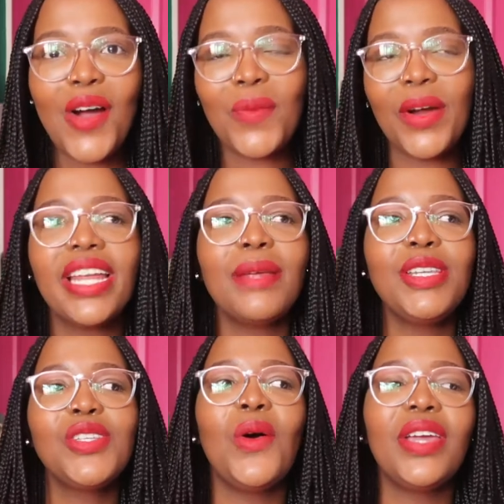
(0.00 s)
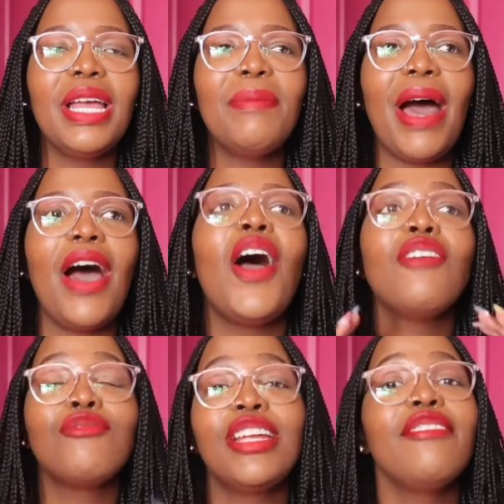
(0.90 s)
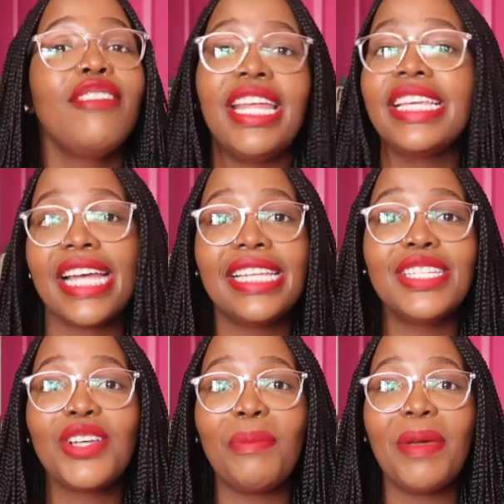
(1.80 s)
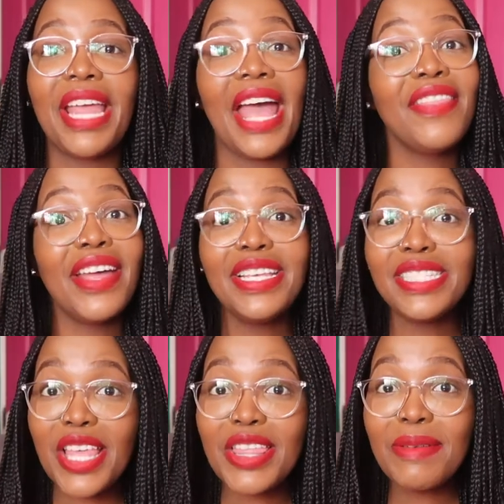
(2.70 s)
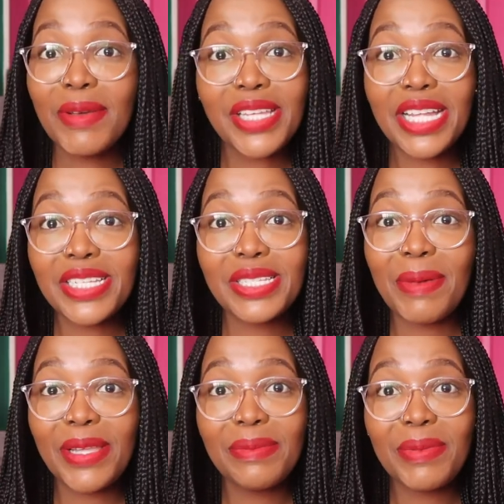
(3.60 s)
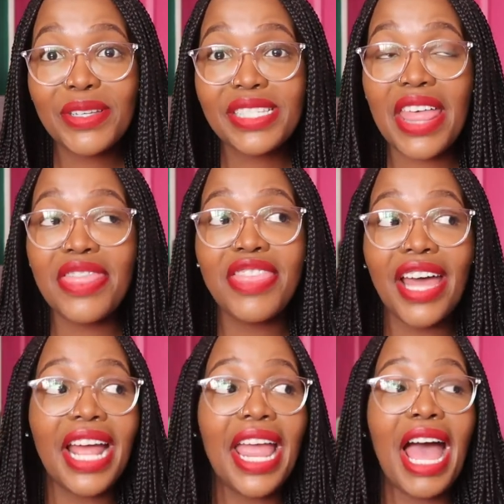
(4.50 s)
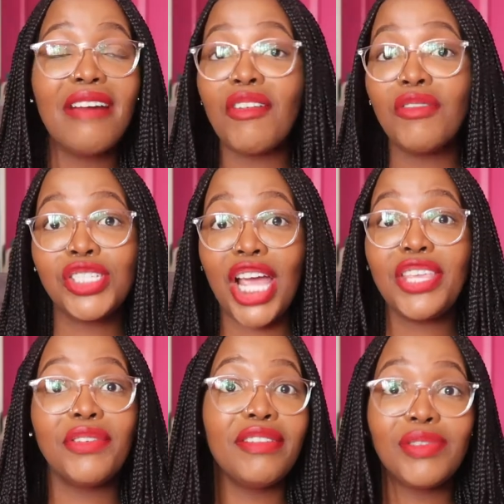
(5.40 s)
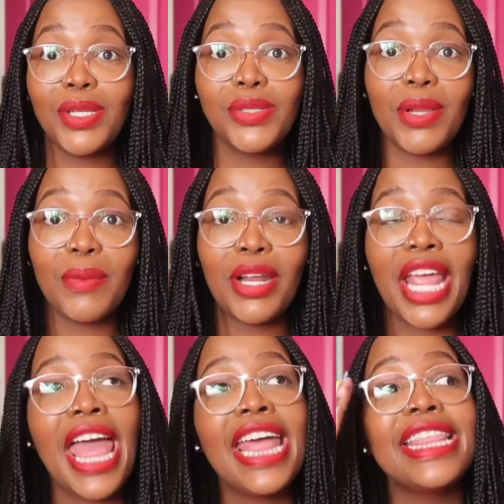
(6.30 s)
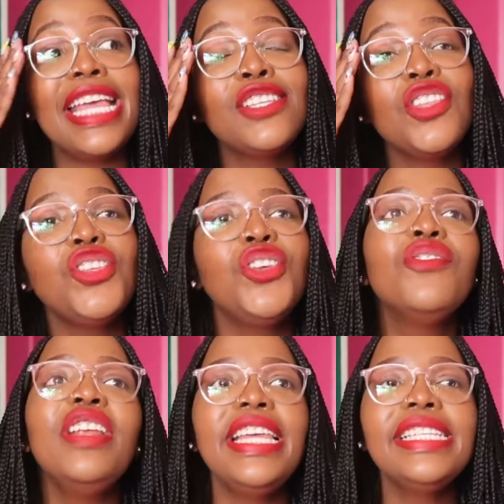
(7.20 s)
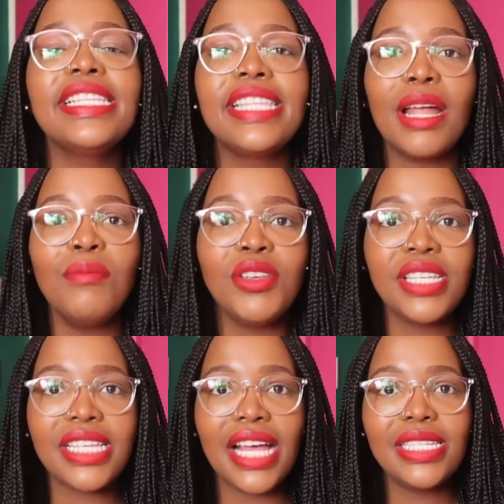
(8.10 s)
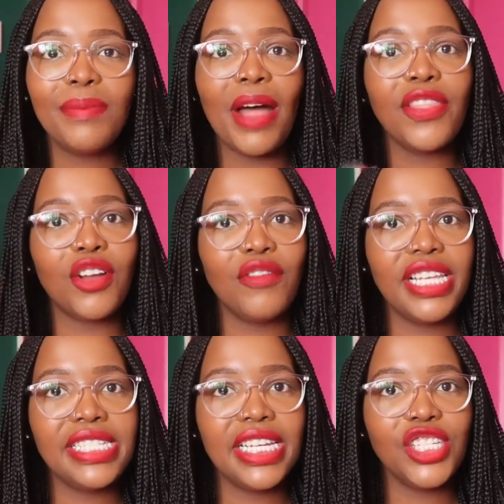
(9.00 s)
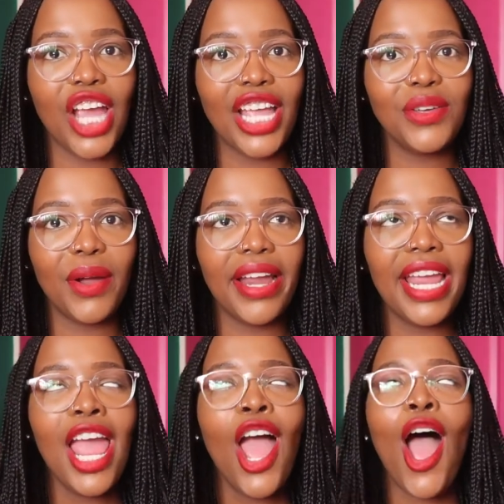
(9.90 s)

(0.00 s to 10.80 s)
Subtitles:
we're going to be talking about a really, really exciting topic, and that is the most anticipated books that I have for January of 2021. These are the new releases that I'm most excited about that are releasing in January